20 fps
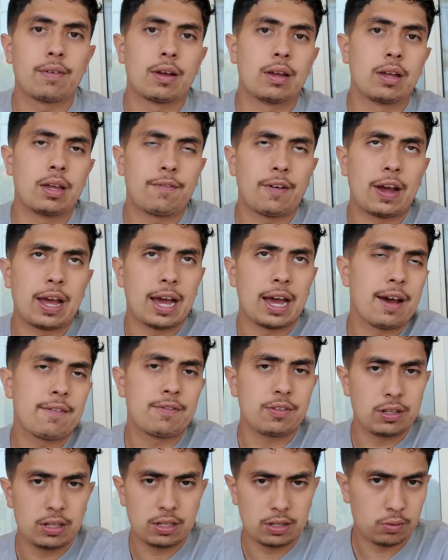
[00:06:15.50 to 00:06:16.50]
If I
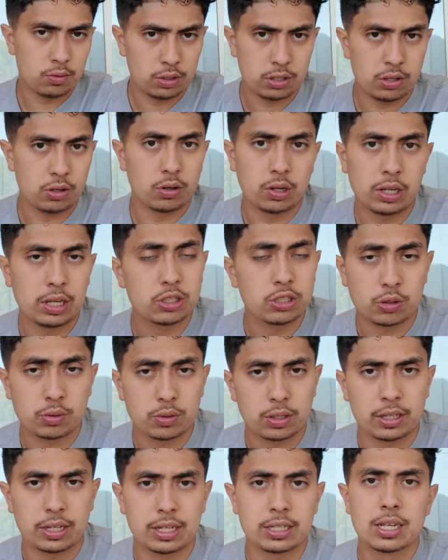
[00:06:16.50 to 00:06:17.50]
have to deal
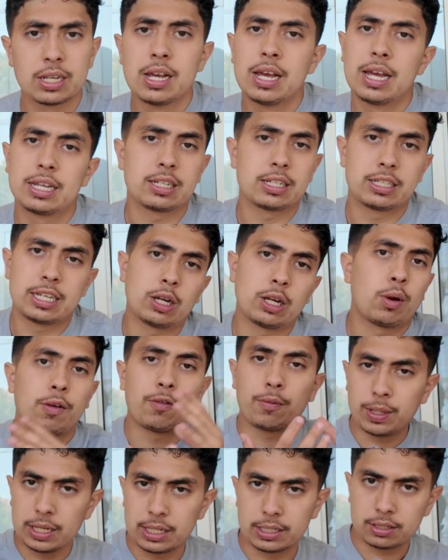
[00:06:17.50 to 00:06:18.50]
issues with this, it's going to take away
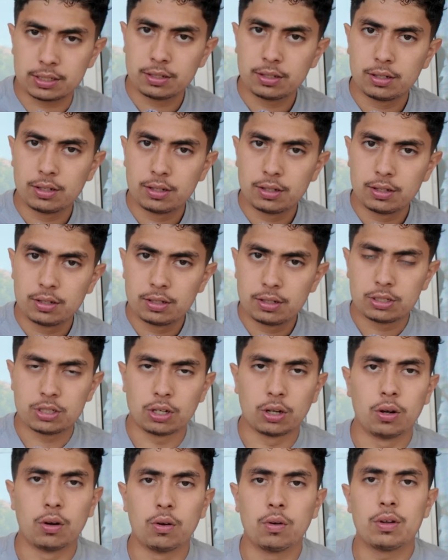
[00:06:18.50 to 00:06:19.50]
from this.
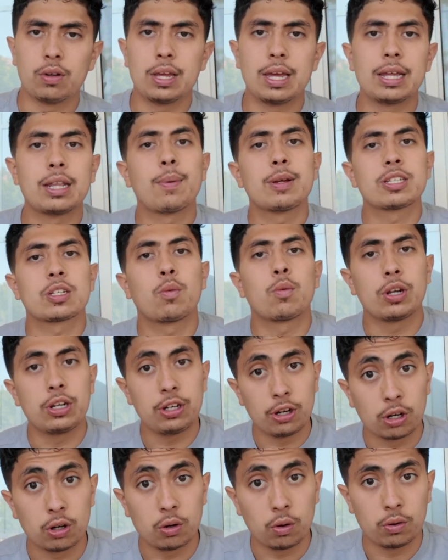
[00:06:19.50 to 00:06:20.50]
So it depends on what
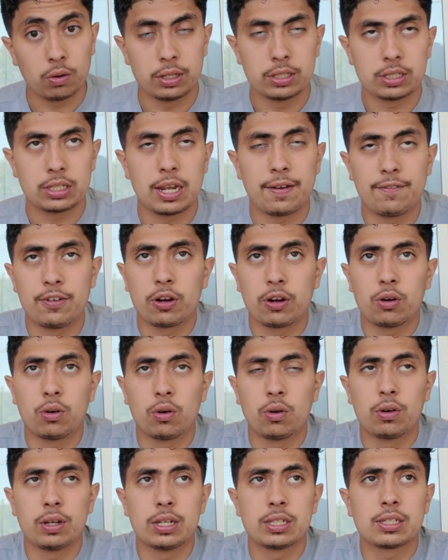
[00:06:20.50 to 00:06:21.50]
your goal is. If your
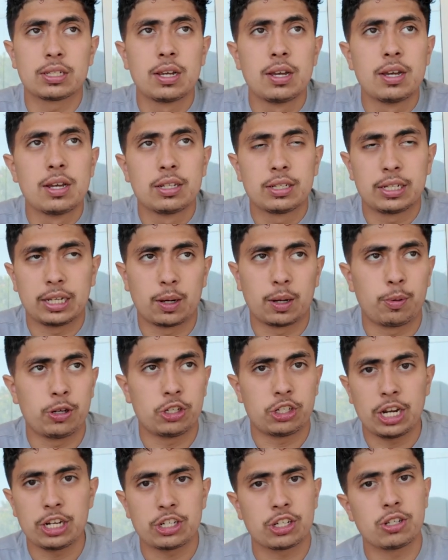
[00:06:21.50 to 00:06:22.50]
goal is to get
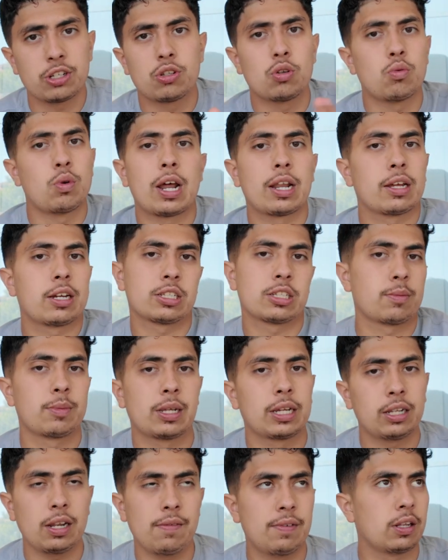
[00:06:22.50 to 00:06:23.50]
appreciation, do not look at
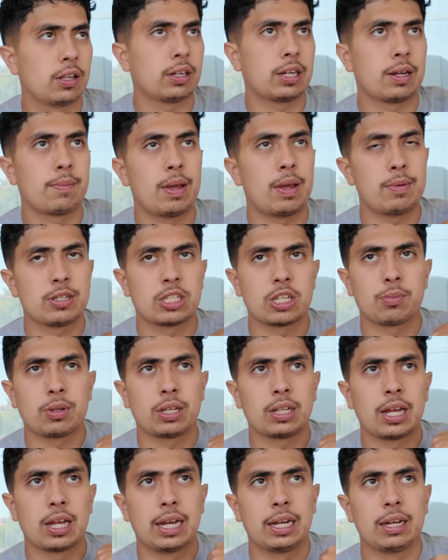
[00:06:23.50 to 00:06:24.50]
something like Cleveland. Look at maybe
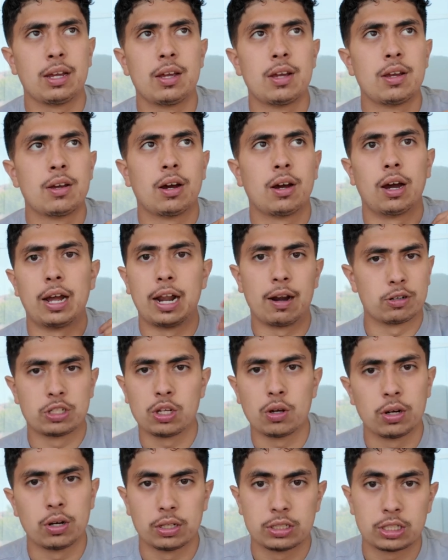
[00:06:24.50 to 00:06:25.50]
something like
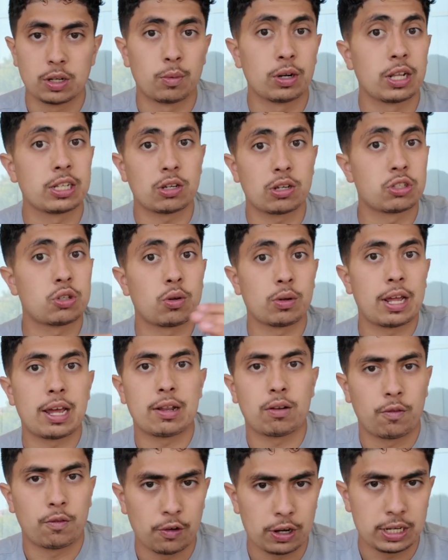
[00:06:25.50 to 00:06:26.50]
Arizona, somewhere that's also a
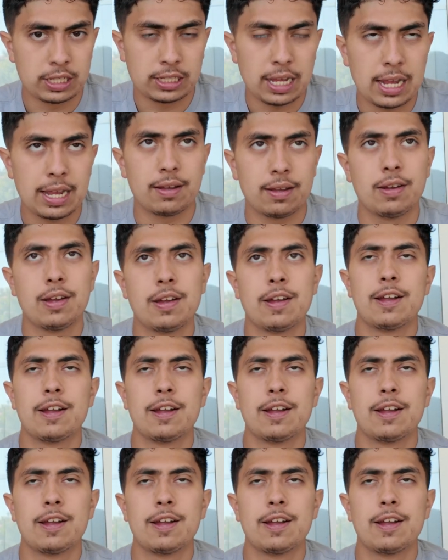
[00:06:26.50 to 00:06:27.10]
landlord-friendly state.